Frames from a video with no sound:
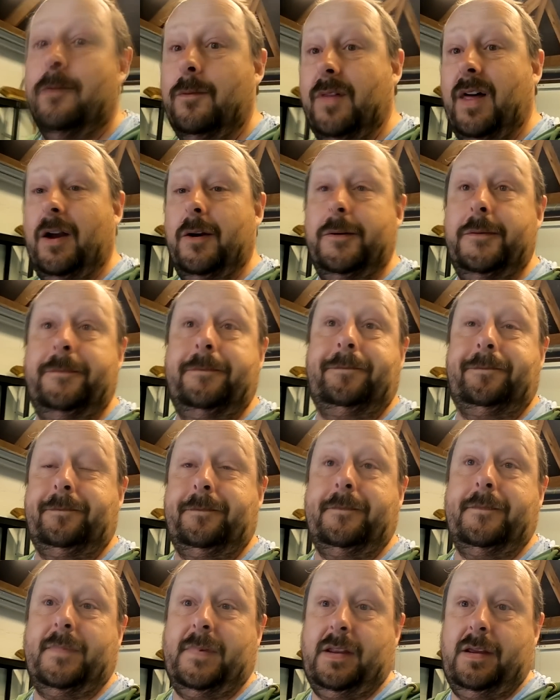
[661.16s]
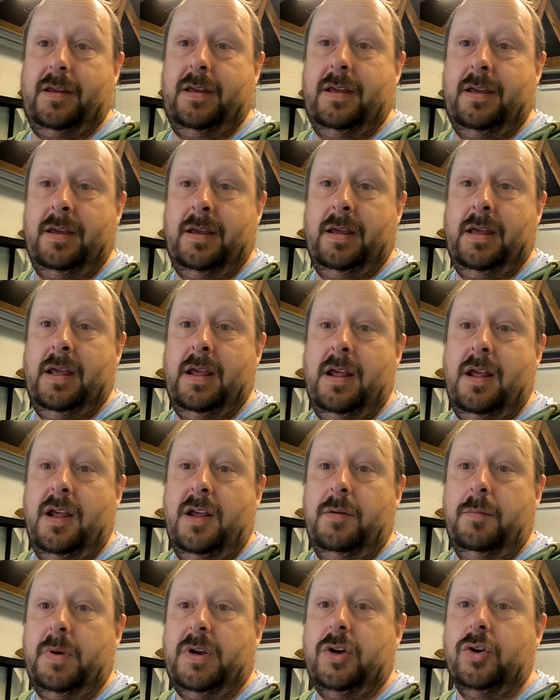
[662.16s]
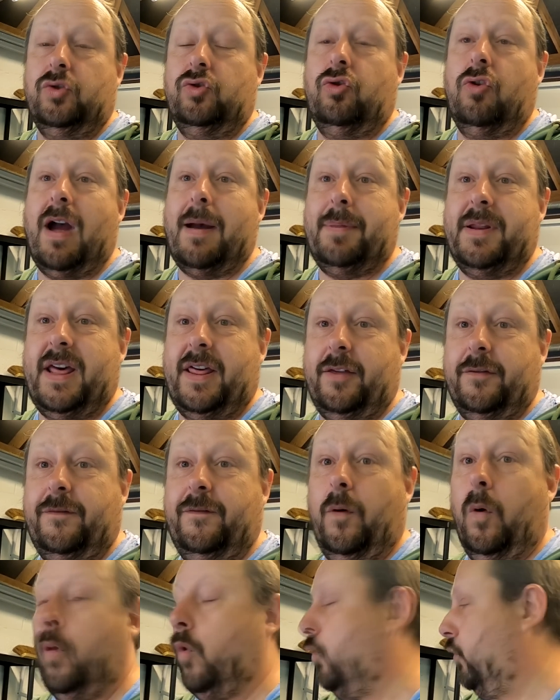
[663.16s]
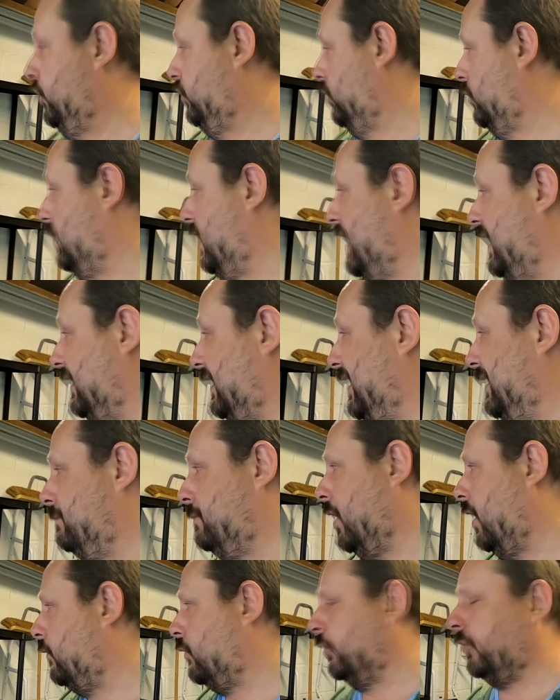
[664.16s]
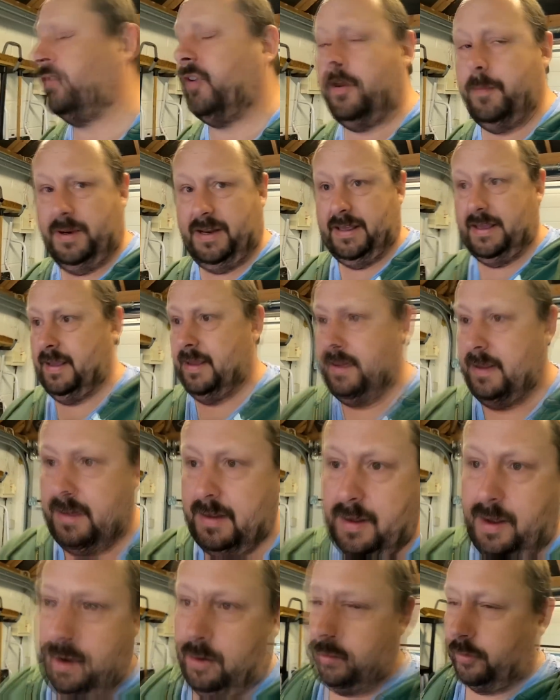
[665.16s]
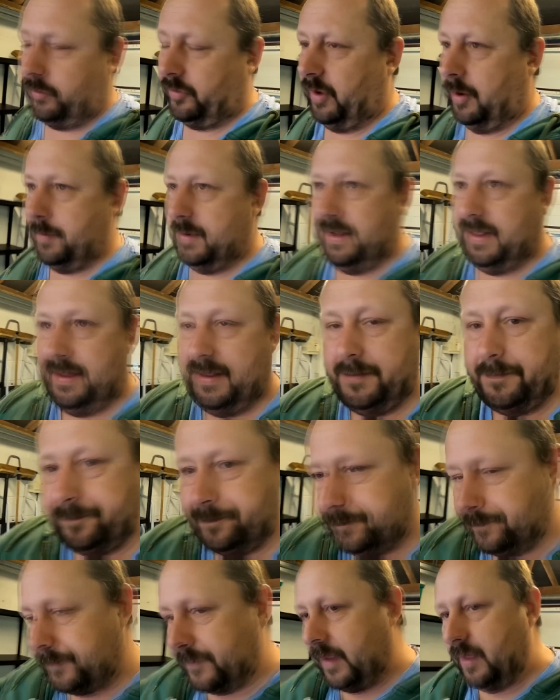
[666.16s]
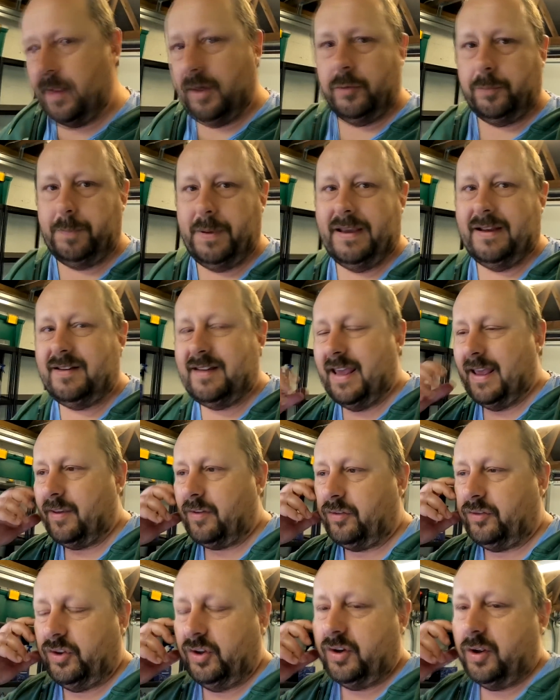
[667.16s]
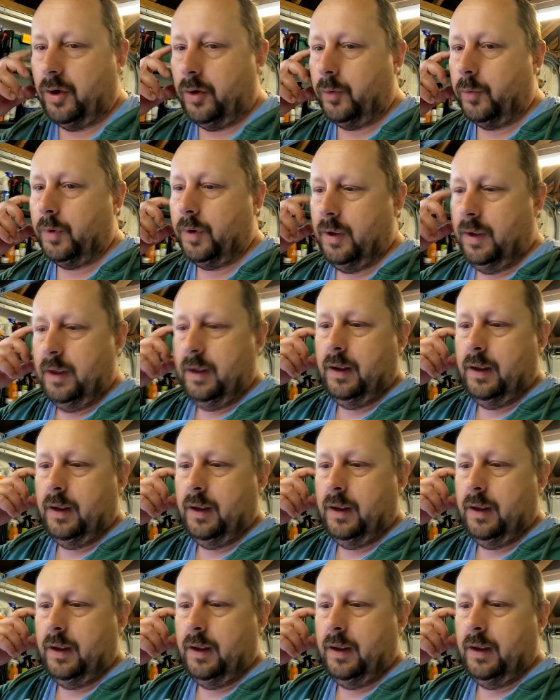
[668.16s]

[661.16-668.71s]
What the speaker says: Although we could grab another 4 and do that again. But I've got so many of those big tests to do.